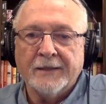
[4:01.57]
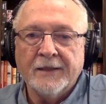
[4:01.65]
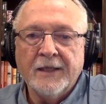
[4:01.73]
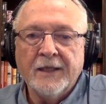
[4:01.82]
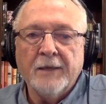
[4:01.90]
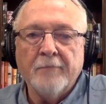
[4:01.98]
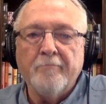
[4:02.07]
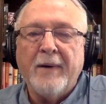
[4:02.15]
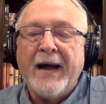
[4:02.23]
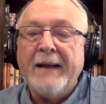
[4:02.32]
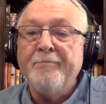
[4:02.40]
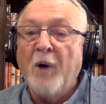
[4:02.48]
And they
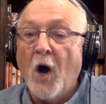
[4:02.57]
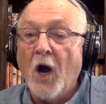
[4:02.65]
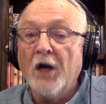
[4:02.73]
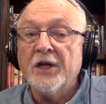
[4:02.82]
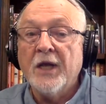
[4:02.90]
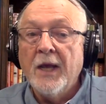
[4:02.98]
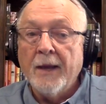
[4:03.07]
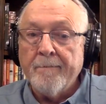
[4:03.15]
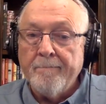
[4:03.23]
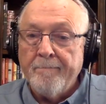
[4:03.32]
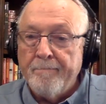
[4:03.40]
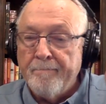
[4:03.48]
can come up with a new law,
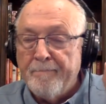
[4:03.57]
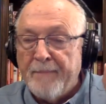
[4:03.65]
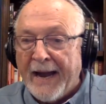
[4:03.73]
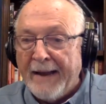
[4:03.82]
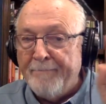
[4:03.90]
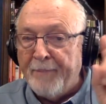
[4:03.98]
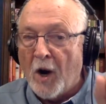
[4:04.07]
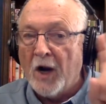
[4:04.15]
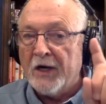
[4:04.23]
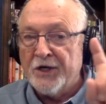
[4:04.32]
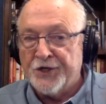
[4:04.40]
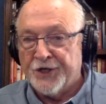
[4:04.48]
but it, that's
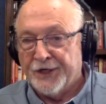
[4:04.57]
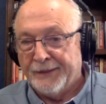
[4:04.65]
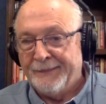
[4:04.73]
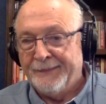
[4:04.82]
Congress.